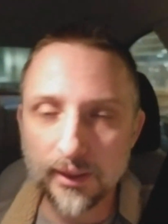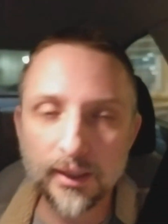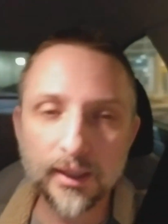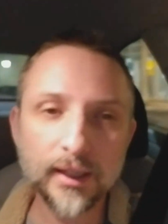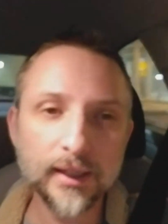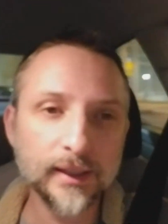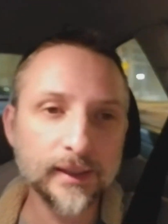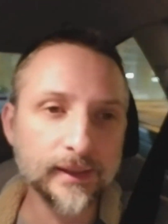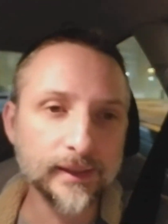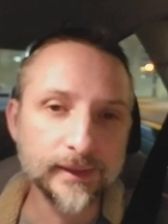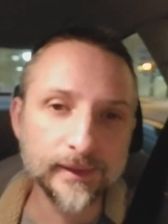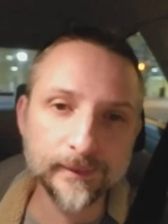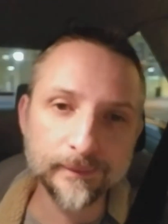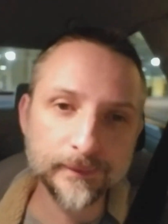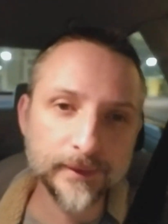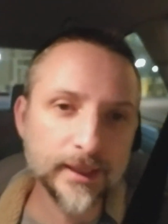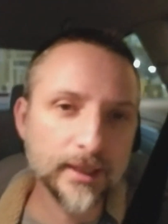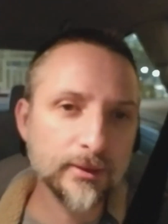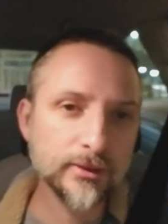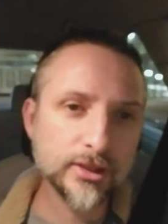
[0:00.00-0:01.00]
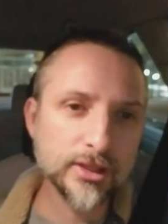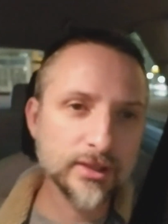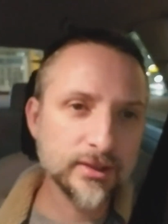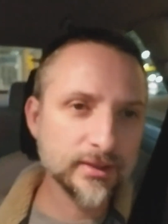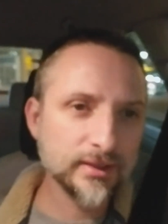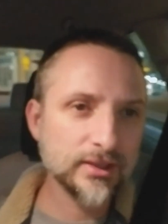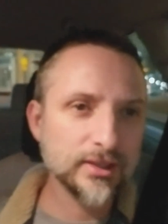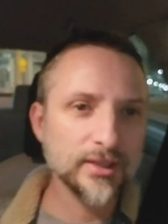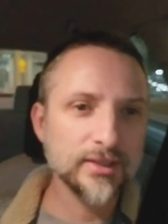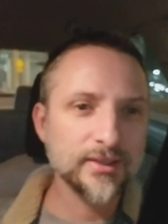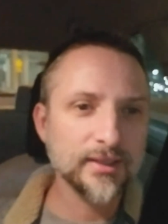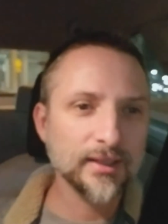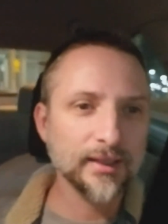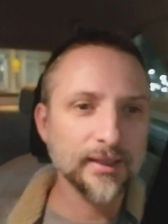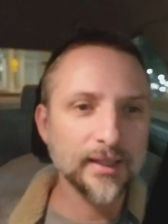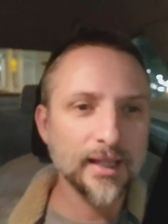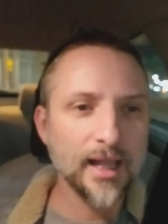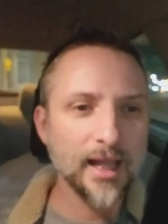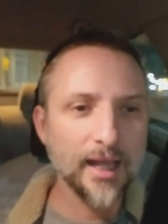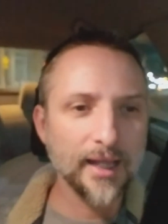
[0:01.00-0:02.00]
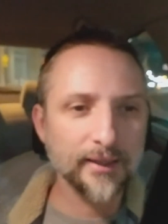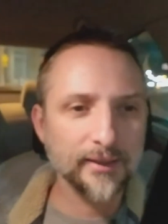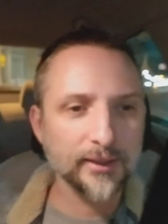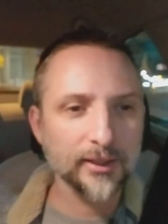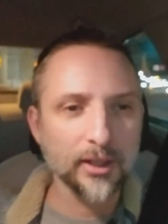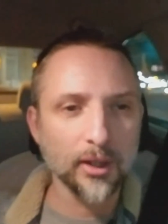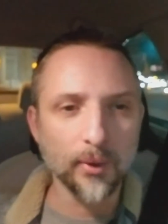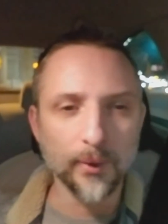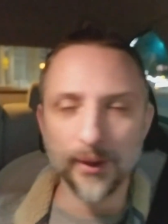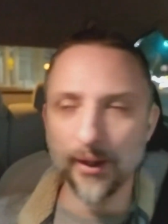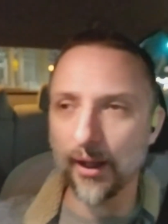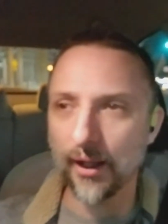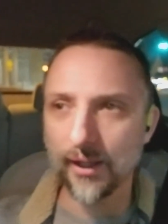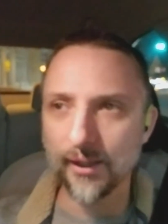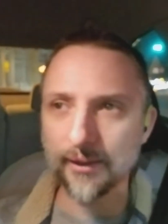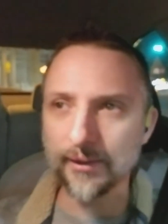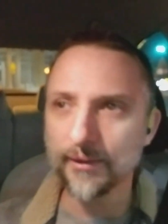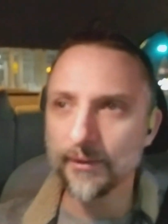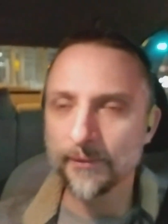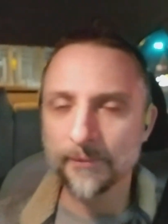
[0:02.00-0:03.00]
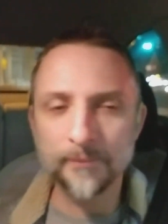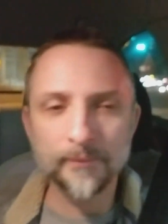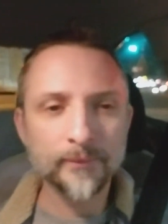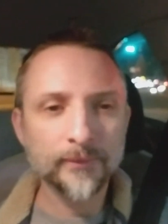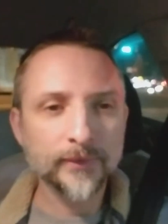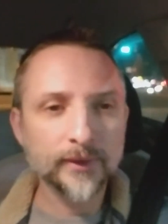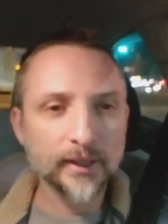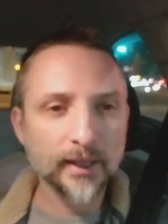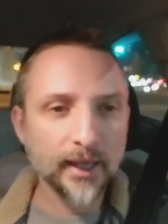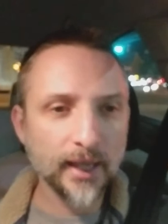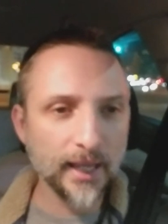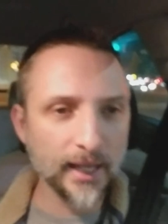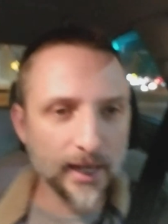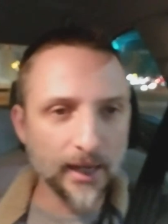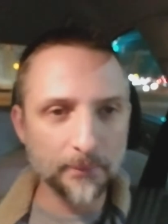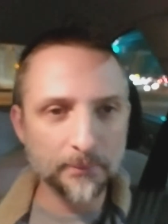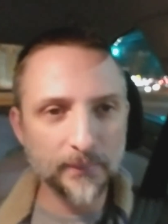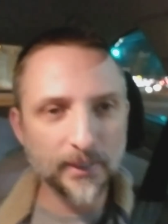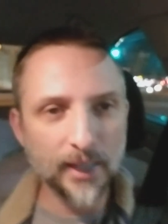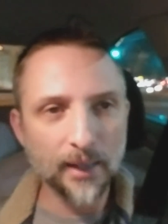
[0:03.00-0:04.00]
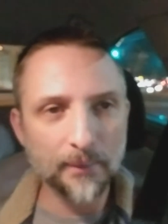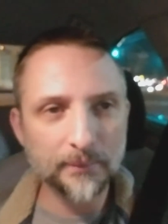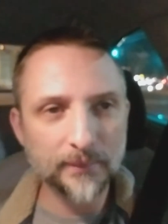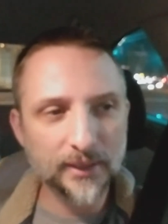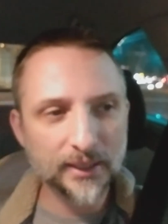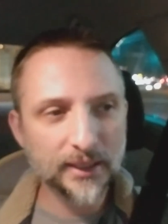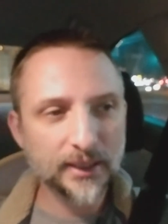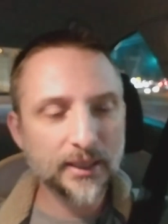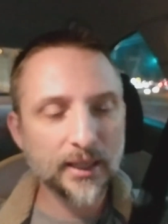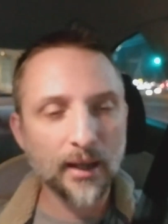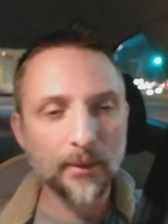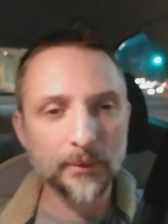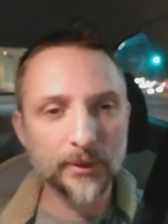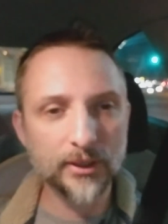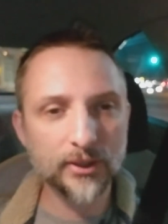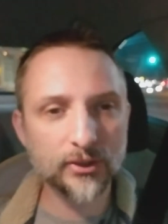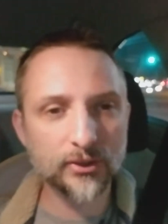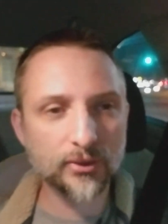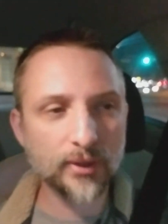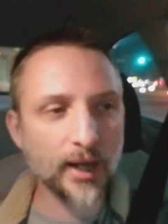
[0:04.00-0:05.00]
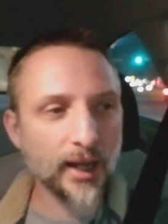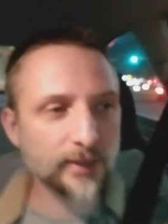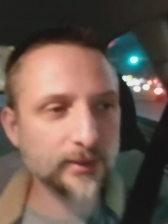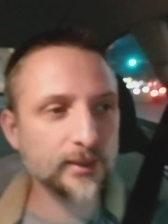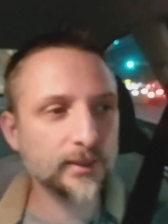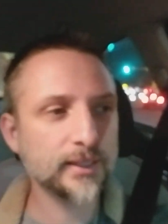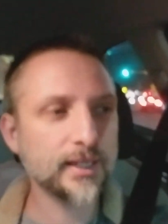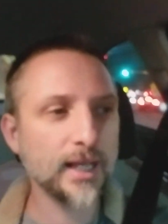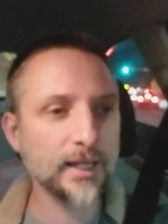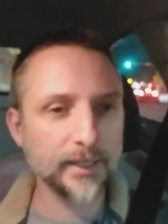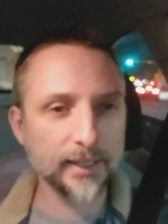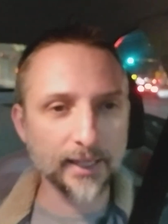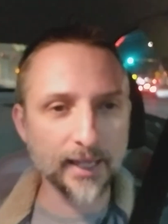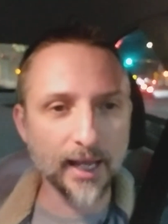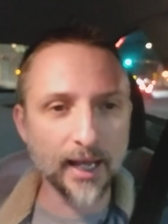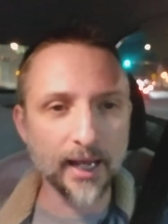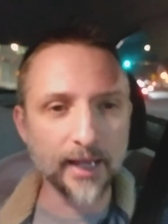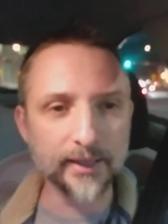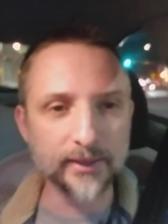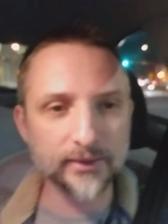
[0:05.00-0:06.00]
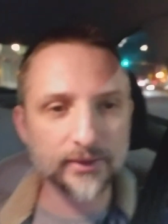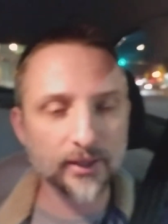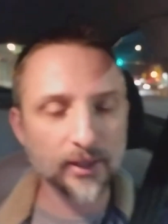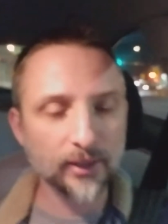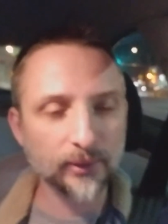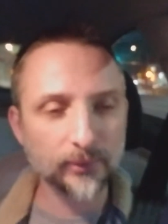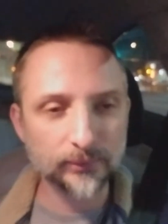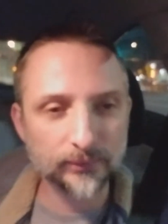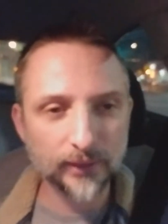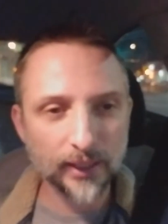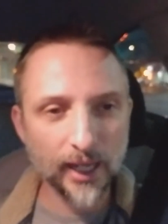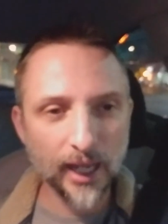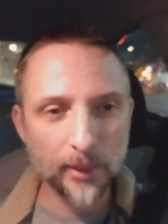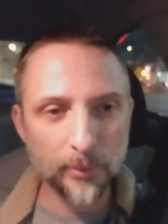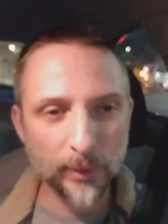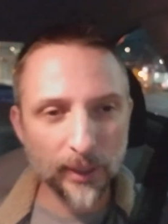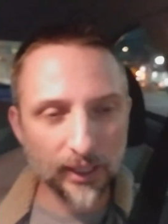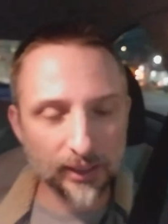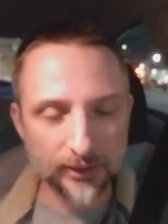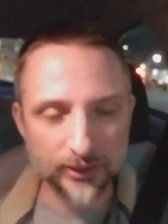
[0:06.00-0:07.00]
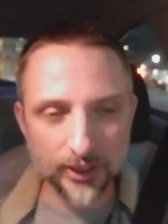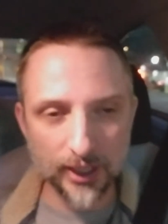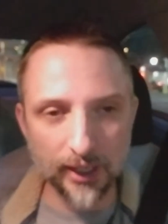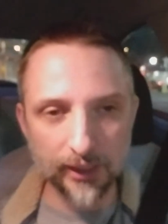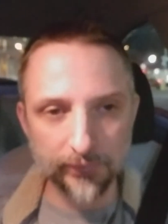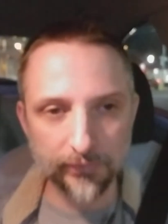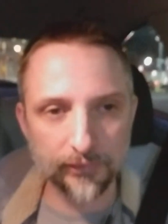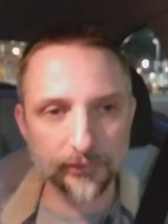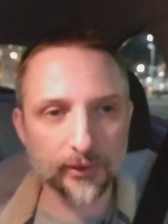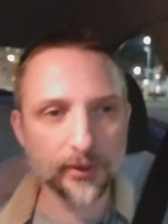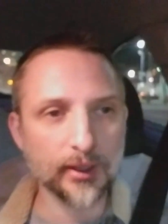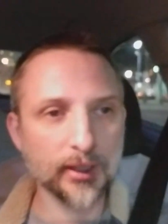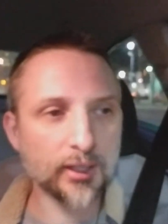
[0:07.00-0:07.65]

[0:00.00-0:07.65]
you know, just a lot going on. And I'm a distracted kind of guy, so I apologize.